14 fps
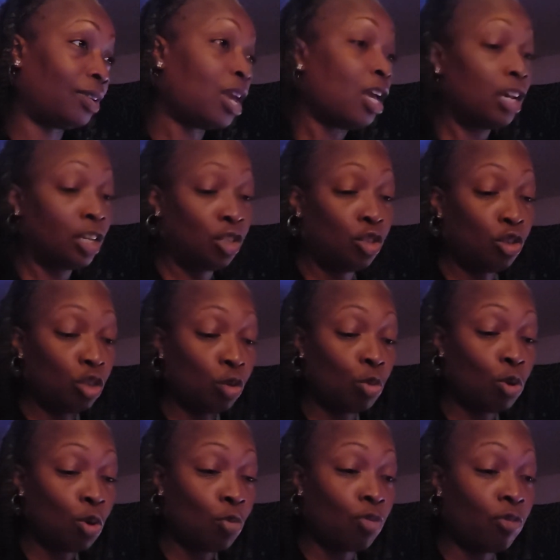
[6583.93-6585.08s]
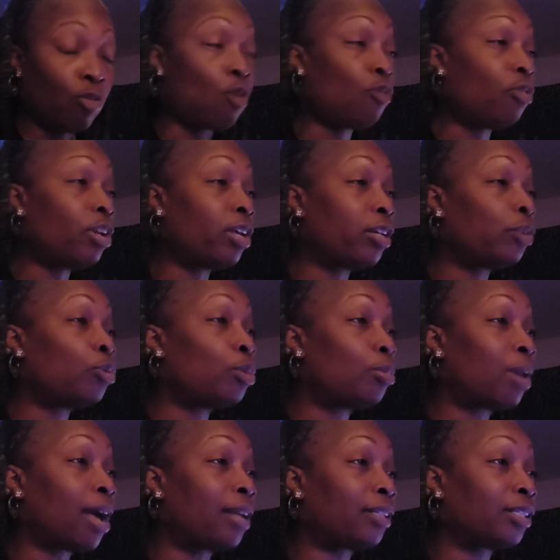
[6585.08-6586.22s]
And you just went on over there to
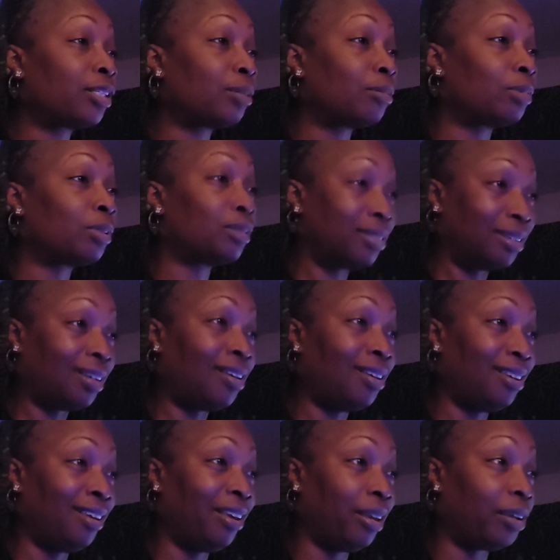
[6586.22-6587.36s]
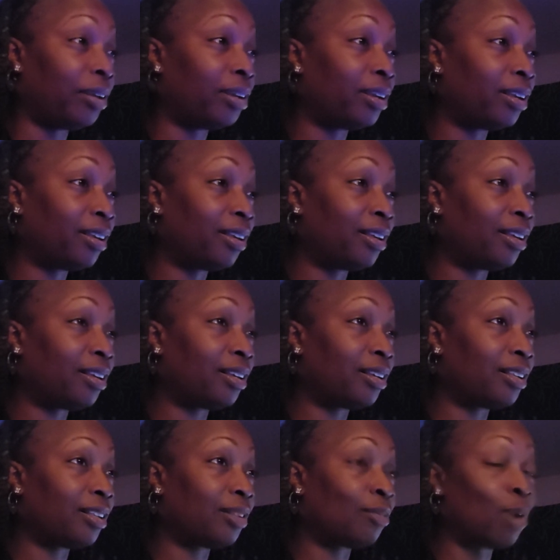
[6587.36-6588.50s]
reply to something
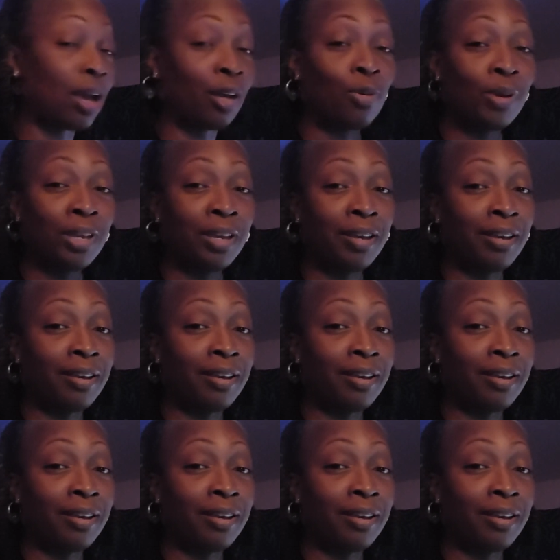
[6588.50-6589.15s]
right quick.